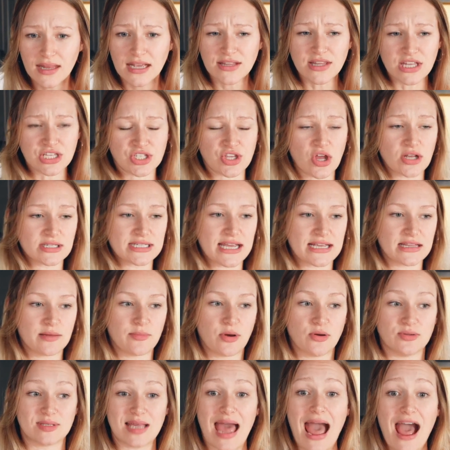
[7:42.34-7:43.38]
sauteing the
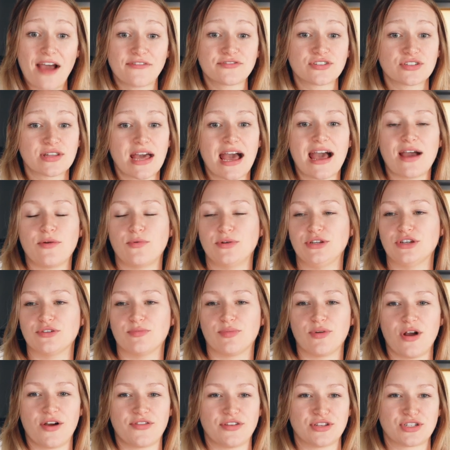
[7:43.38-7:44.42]
bones. After that, when your
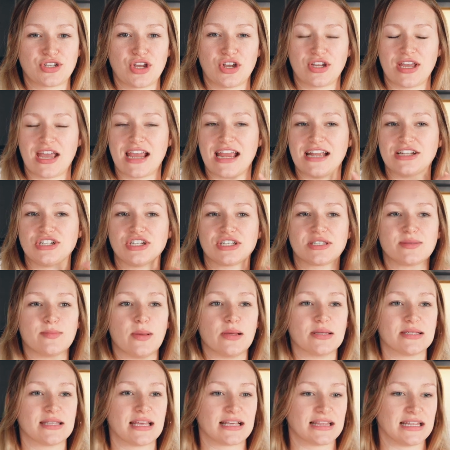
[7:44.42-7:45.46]
broth is cooking, it just
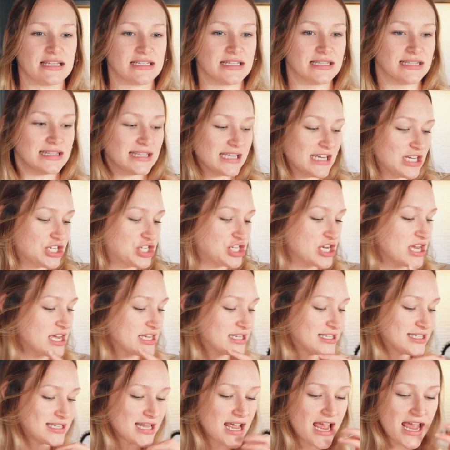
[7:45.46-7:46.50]
smells like the
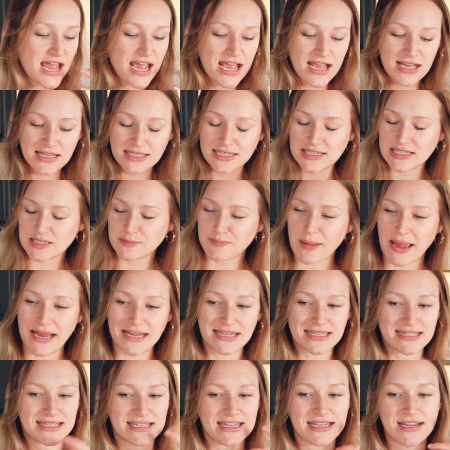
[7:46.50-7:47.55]
delicious,
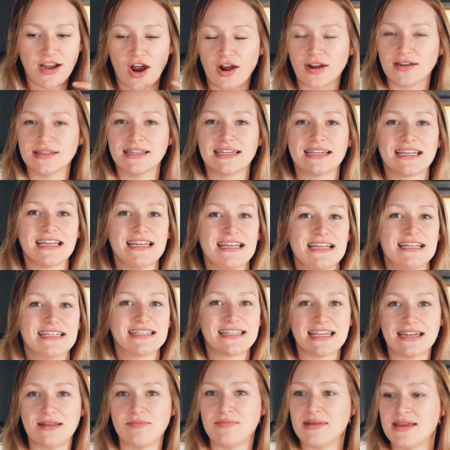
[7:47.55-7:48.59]
spicy, garlicky,
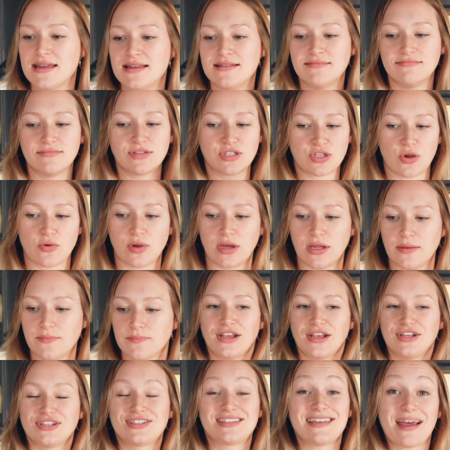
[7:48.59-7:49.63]
cinnamon, so good.
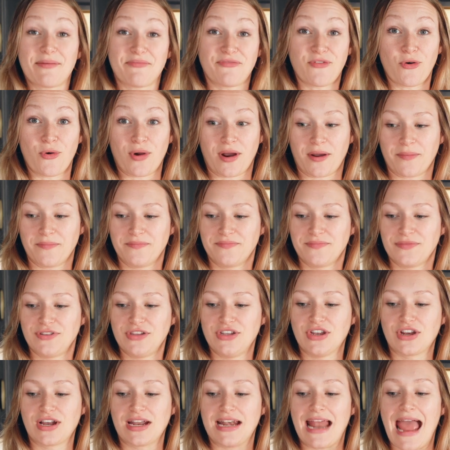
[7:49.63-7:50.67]
Step 4.
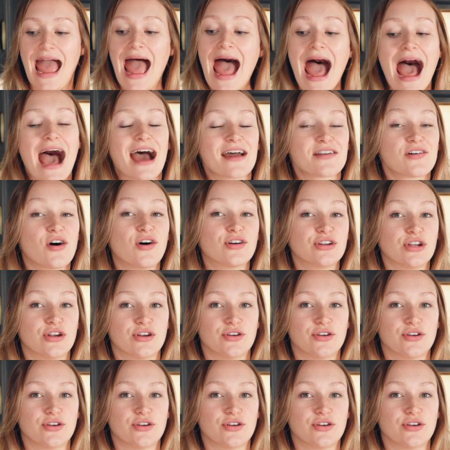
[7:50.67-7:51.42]
You're gonna add all your